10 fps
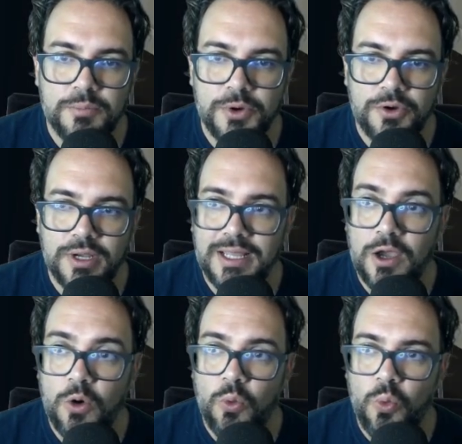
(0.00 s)
Burnley
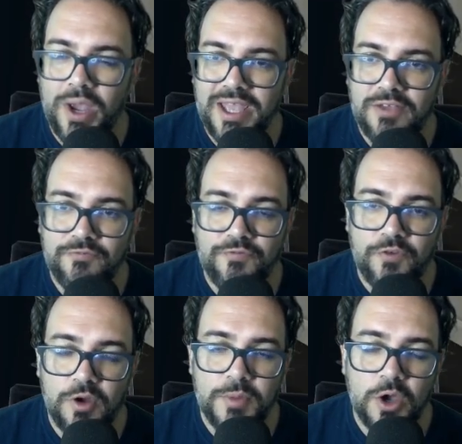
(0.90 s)
away
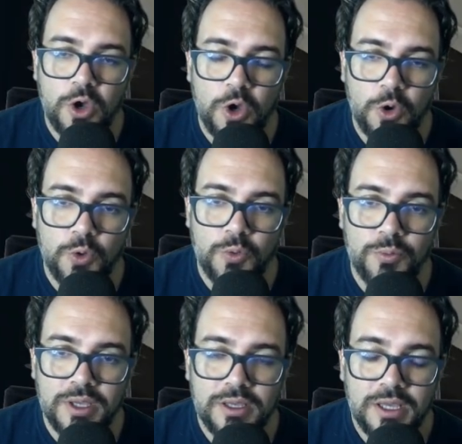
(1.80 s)
from home.
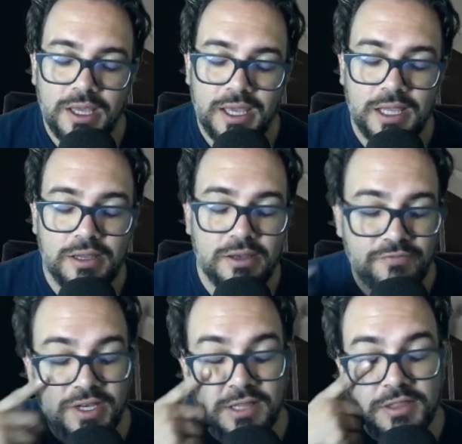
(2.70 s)
And if
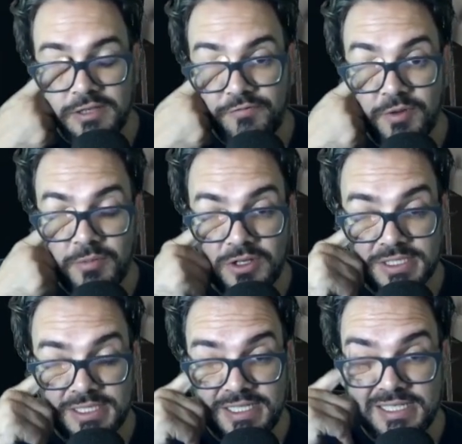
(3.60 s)
anything from last
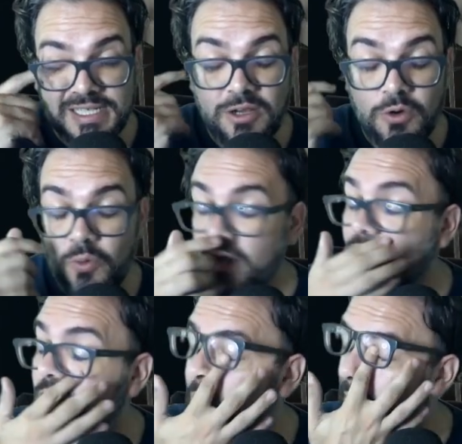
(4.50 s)
season, our away
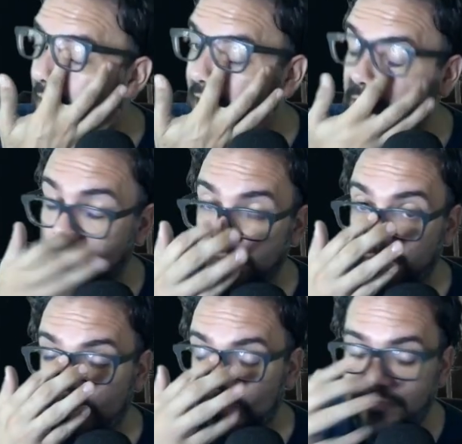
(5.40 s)
form needs to
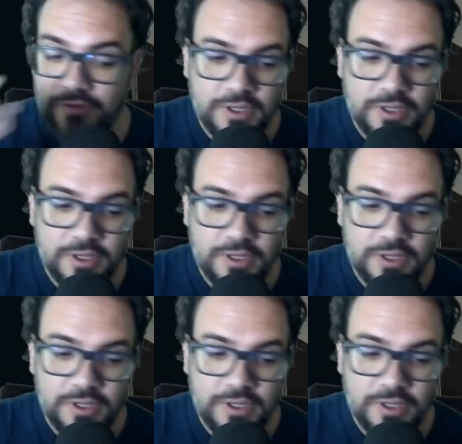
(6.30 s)
improve